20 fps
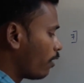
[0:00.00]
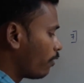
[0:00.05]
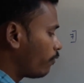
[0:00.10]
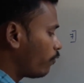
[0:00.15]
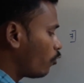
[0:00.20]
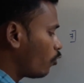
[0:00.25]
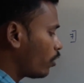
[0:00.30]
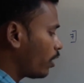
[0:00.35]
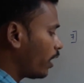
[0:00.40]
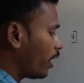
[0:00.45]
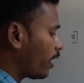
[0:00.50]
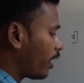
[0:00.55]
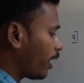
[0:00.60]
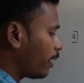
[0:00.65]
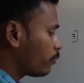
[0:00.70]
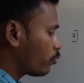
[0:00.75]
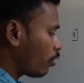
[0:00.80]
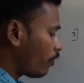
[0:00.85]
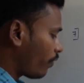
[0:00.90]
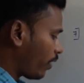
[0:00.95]
4a
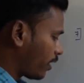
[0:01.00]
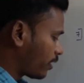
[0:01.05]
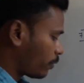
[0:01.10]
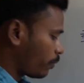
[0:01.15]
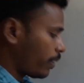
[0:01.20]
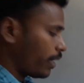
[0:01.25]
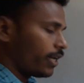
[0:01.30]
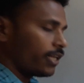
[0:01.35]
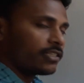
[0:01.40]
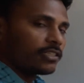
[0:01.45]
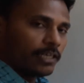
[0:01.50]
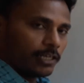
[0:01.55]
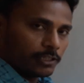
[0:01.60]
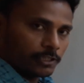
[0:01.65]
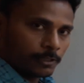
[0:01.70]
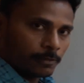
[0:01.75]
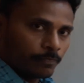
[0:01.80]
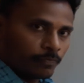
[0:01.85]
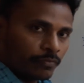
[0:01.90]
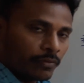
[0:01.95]
times of x minus h.
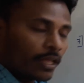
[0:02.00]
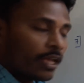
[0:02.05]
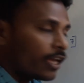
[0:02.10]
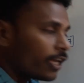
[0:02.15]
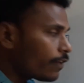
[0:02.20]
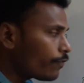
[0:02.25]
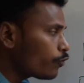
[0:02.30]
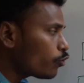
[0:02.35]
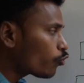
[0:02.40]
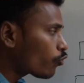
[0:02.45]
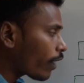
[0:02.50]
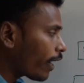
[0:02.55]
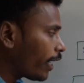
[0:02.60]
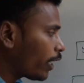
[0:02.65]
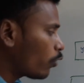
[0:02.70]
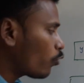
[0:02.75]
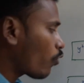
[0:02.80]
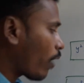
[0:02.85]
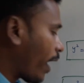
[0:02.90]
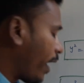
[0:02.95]
If you try
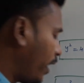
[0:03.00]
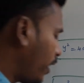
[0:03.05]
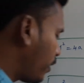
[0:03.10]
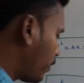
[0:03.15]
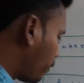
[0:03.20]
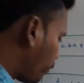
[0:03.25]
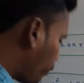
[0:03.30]
to write